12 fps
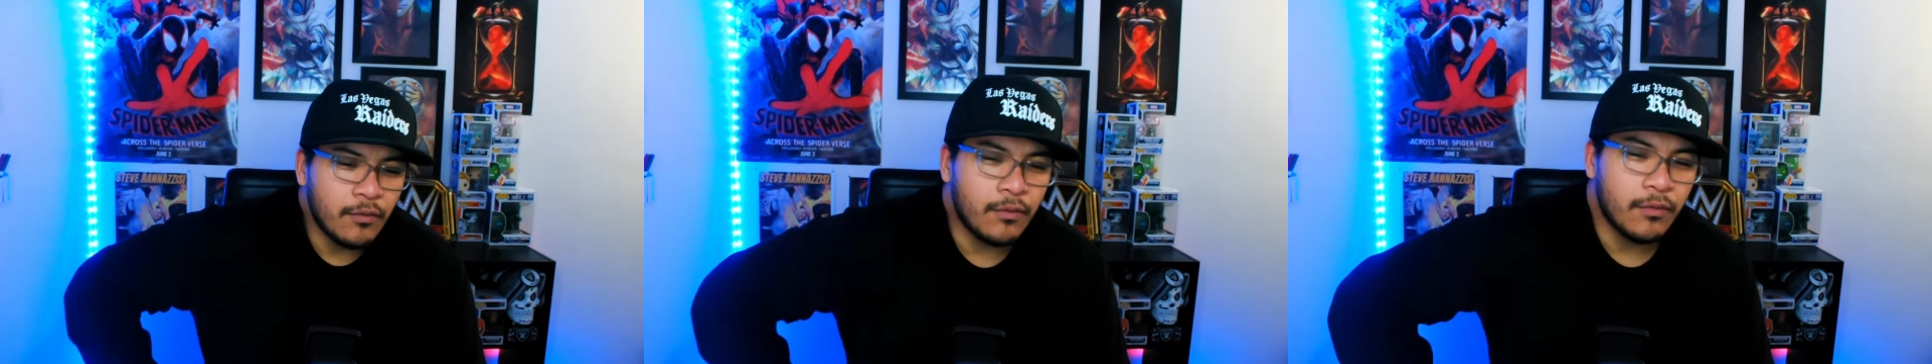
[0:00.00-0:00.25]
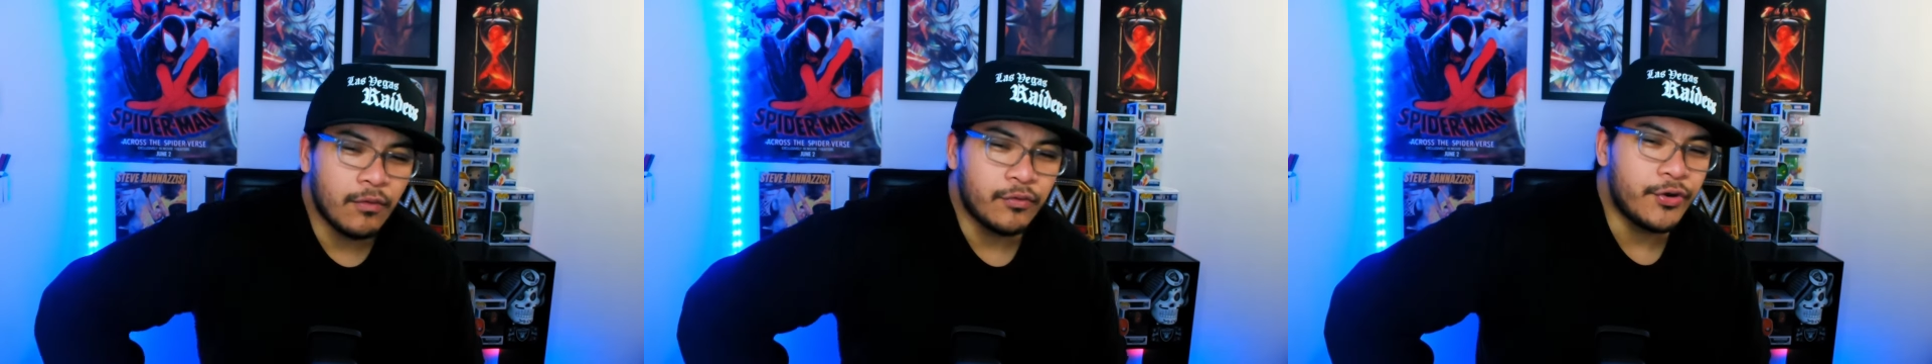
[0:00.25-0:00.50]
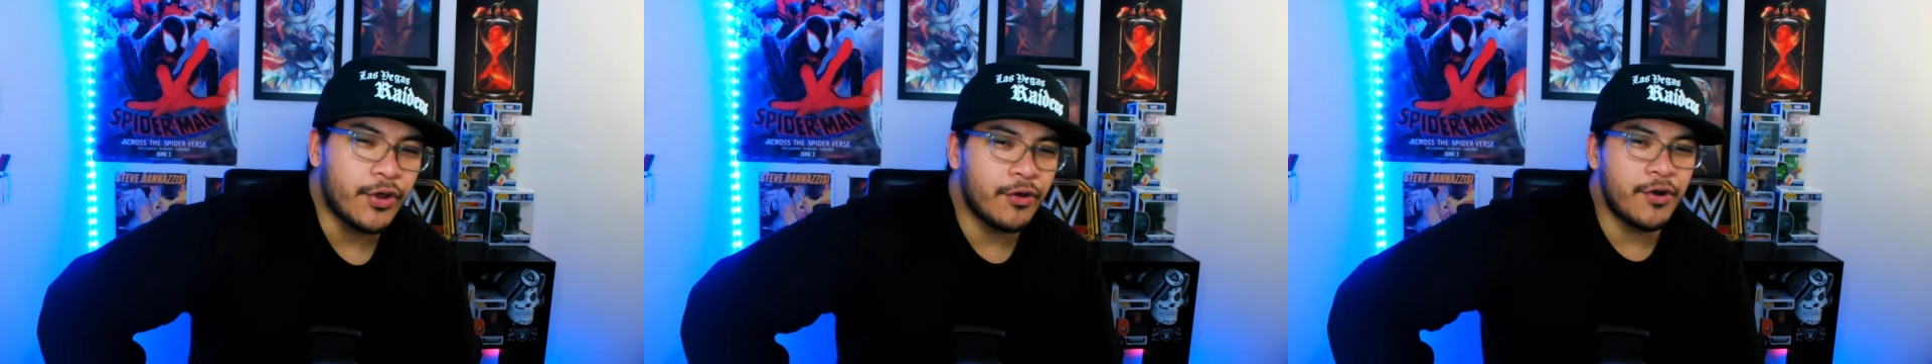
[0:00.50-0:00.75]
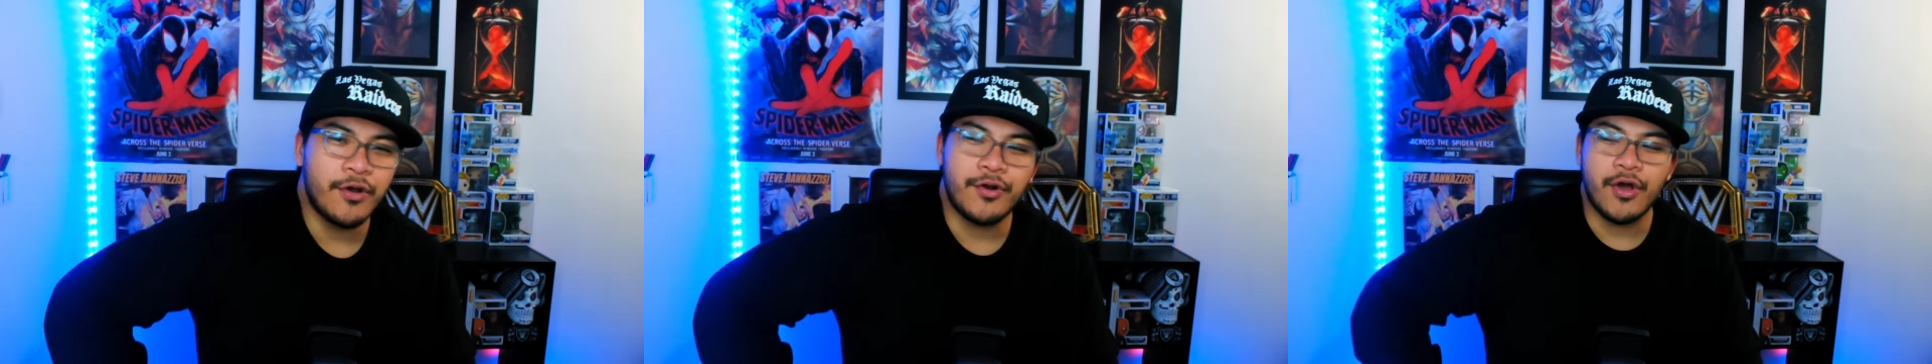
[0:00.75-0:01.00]
Oh,
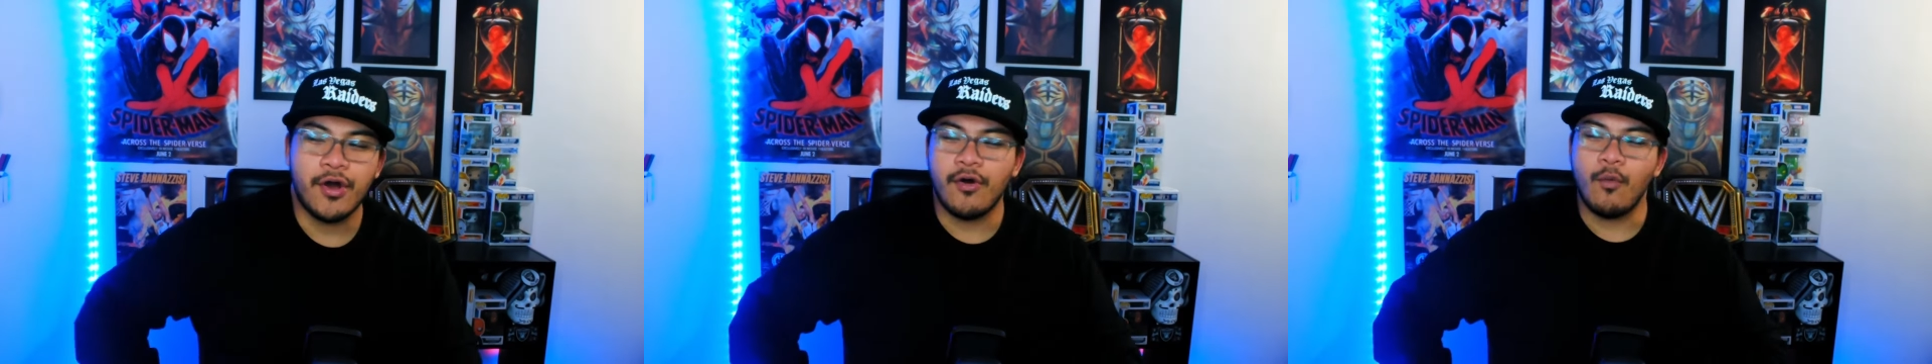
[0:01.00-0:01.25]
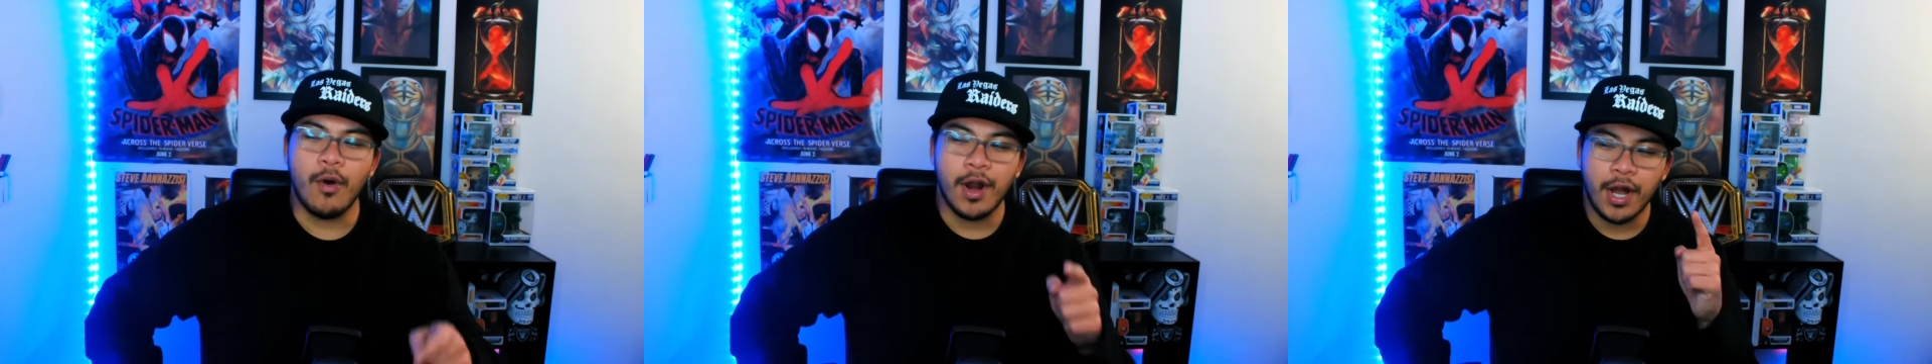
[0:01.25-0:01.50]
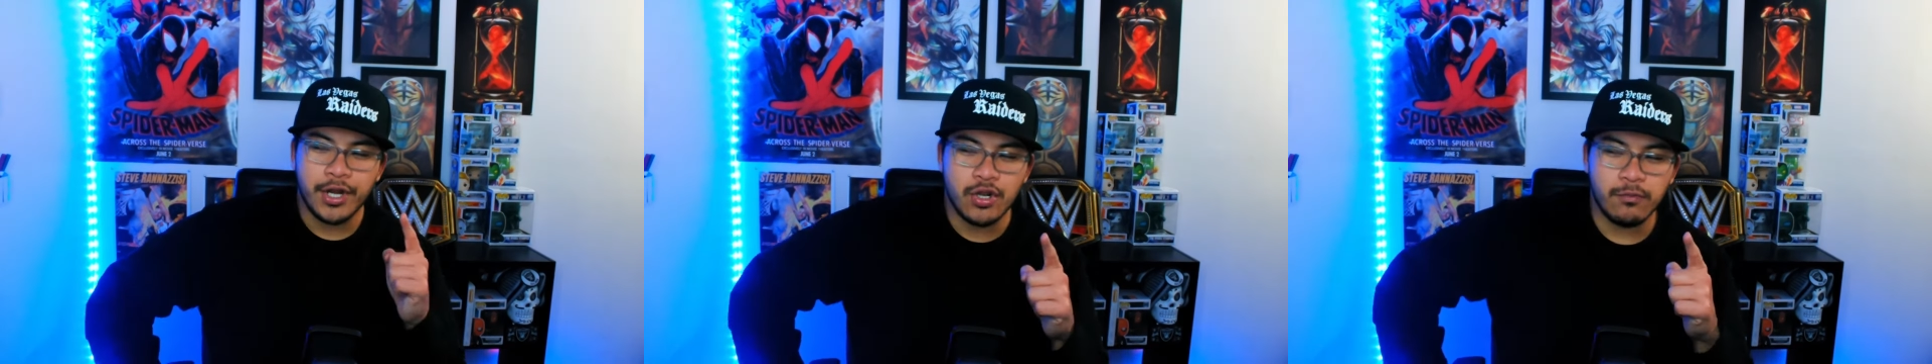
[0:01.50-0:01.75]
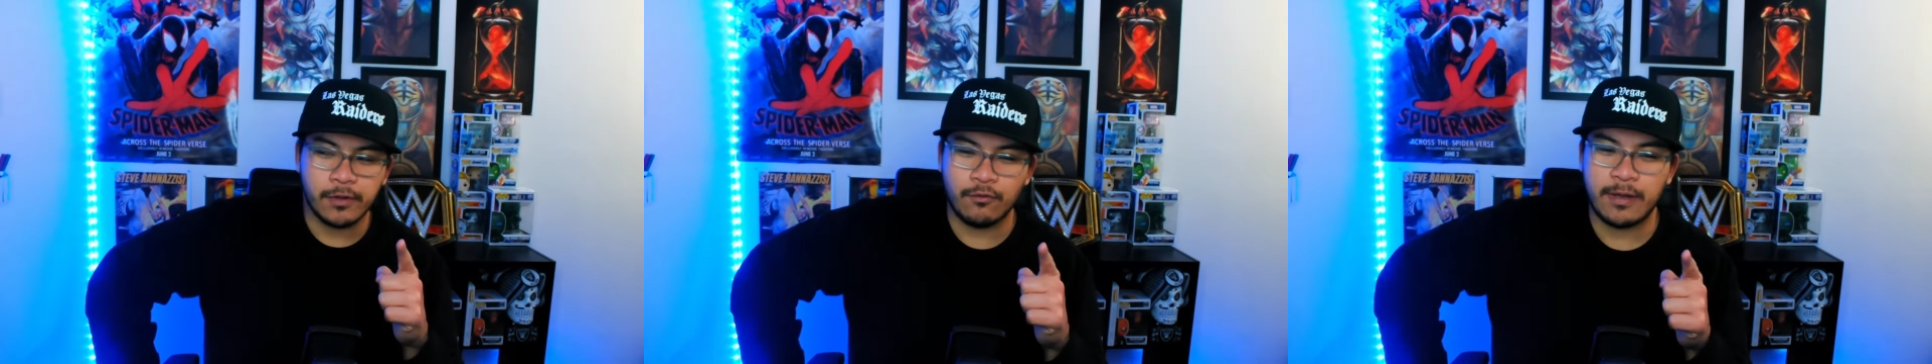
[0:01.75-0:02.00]
no. What are
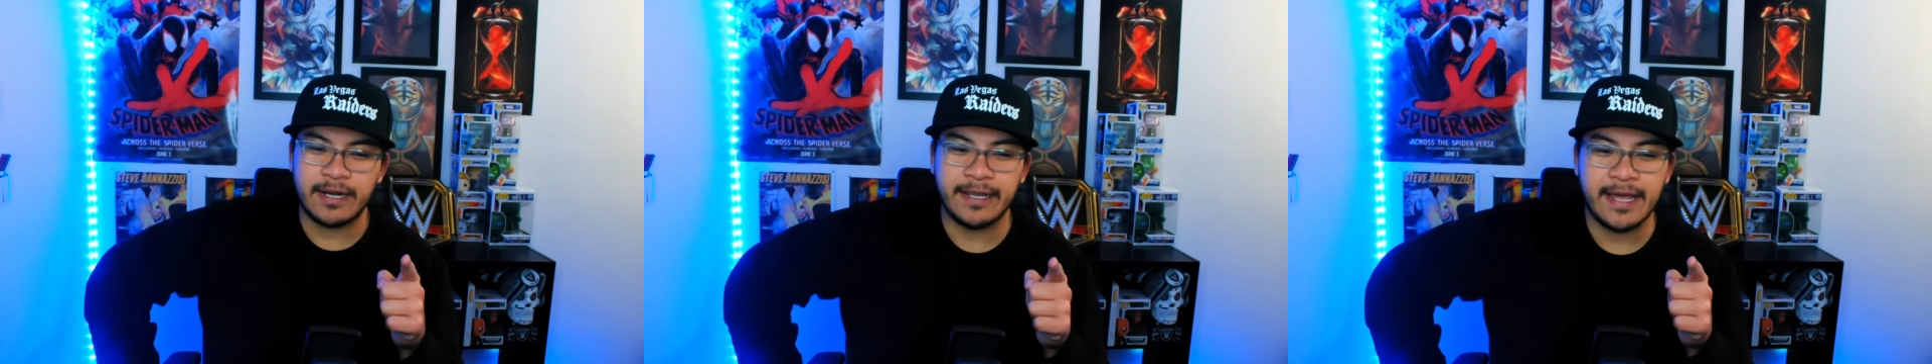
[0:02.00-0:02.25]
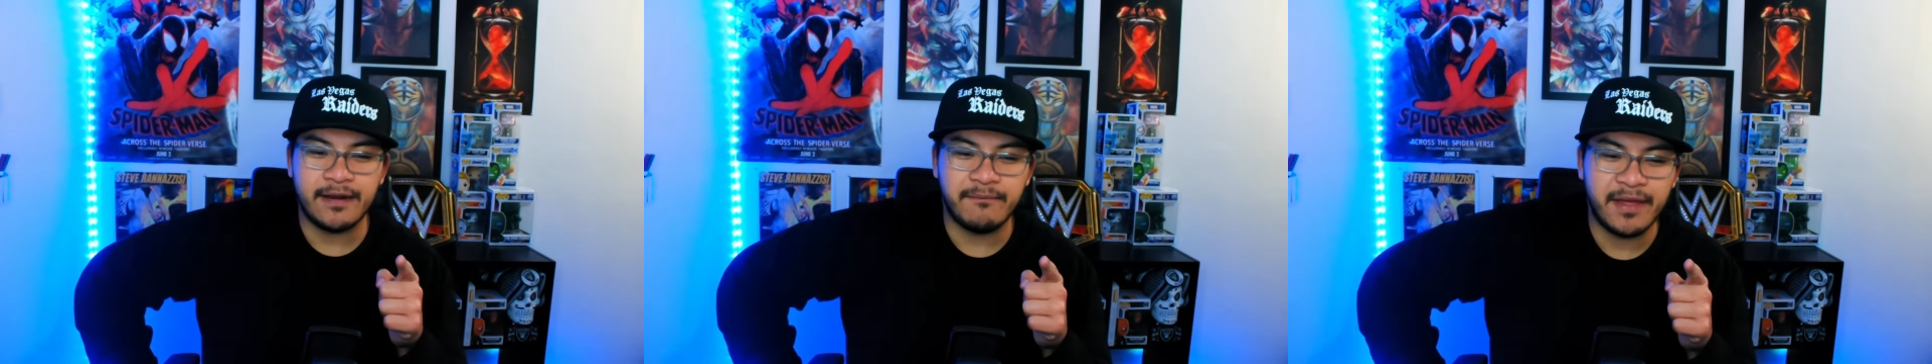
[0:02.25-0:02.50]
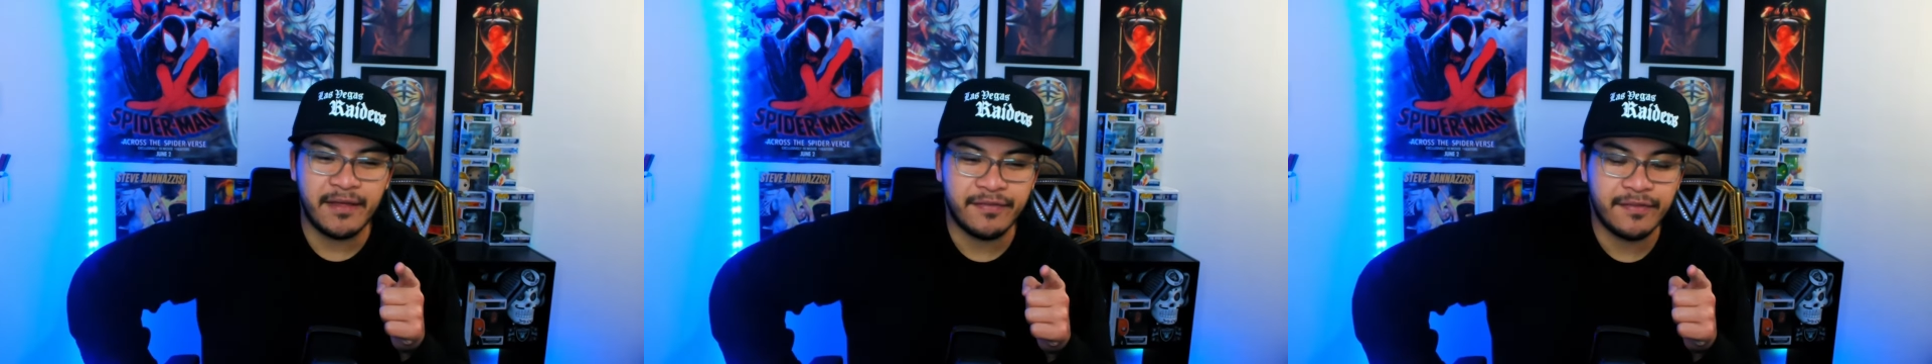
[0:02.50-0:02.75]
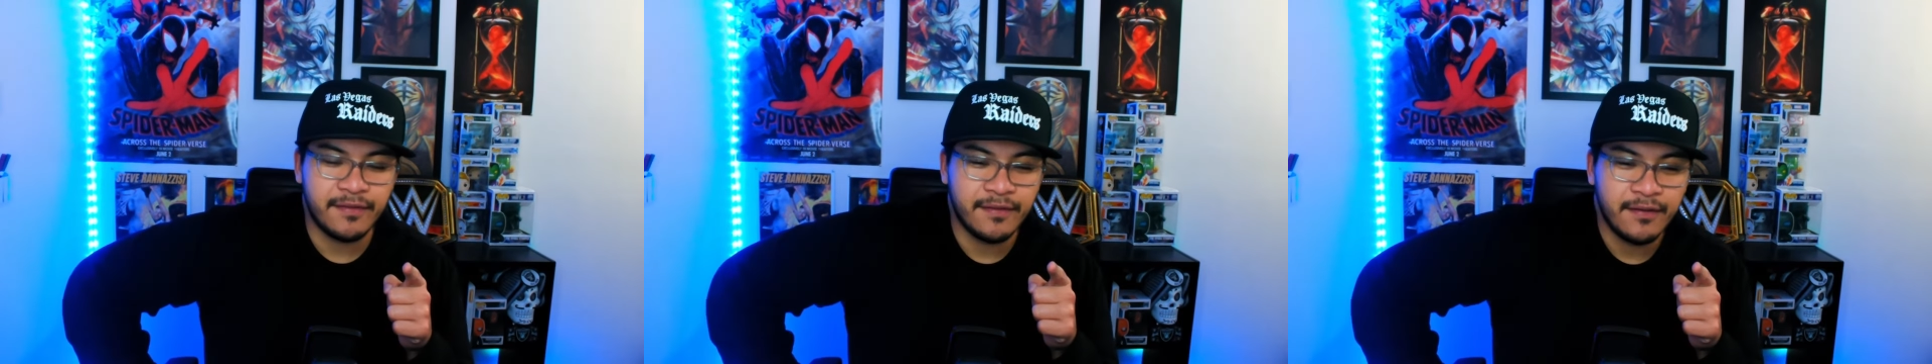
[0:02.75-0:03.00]
you regretting,
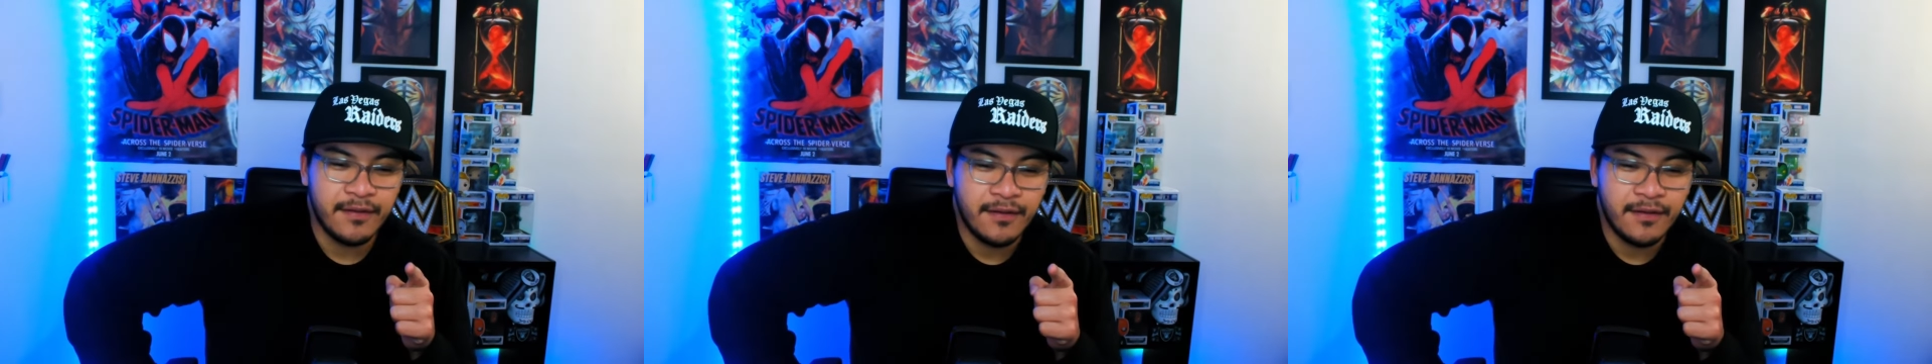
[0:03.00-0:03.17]
Annabeth?